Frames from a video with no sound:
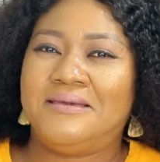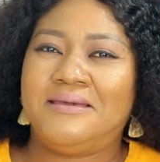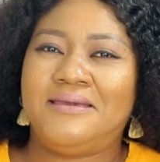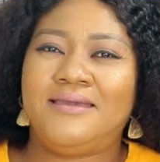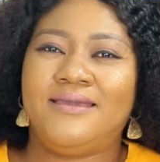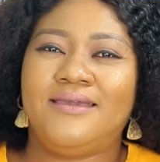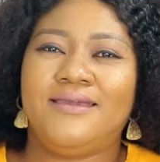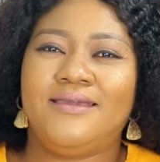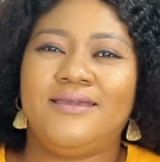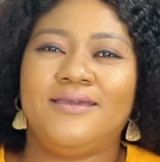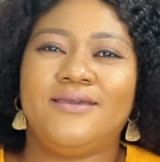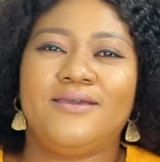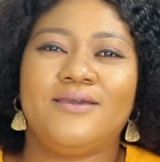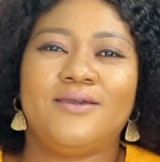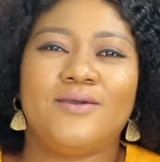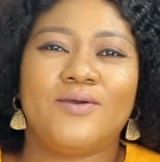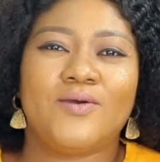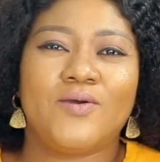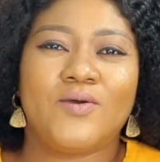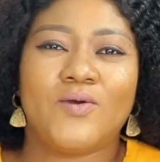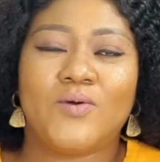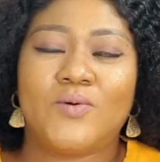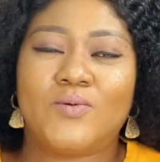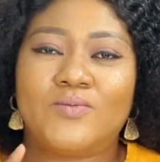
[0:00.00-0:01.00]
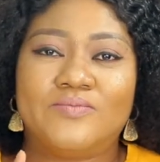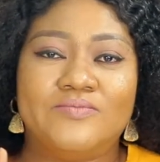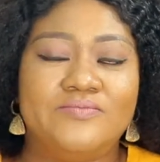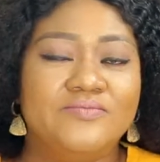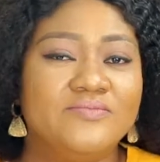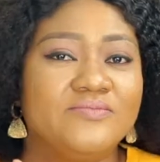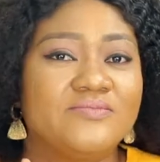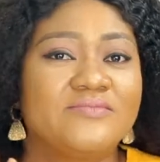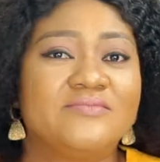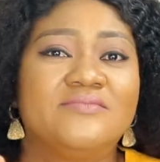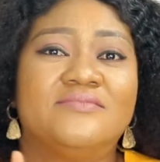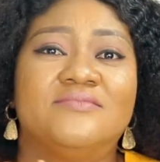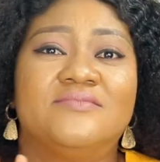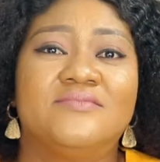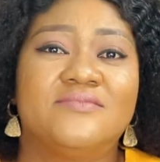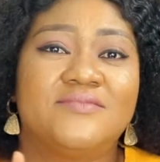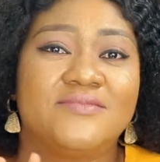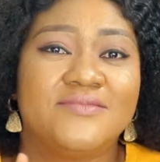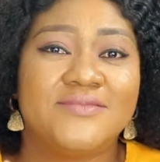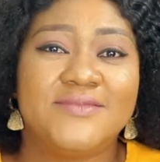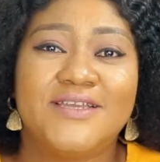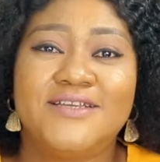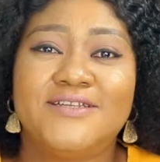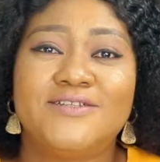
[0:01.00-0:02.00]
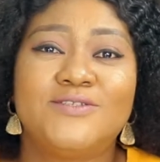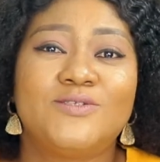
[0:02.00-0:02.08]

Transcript: ew!